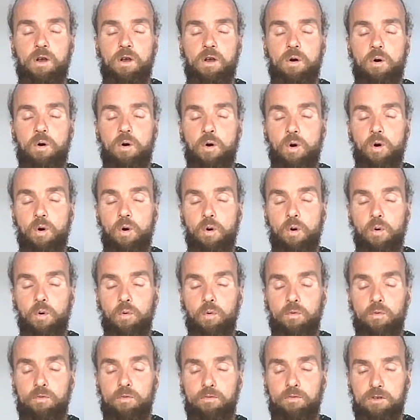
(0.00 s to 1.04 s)

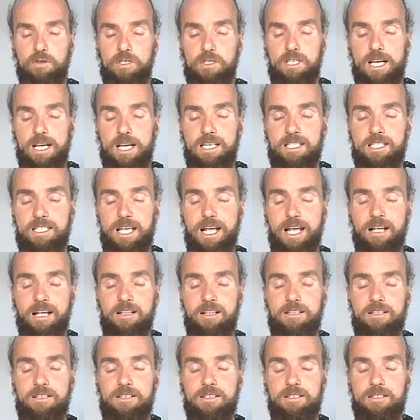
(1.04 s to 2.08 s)
Hold for 6
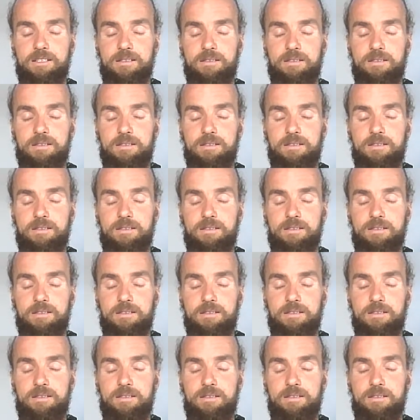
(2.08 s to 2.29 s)
seconds.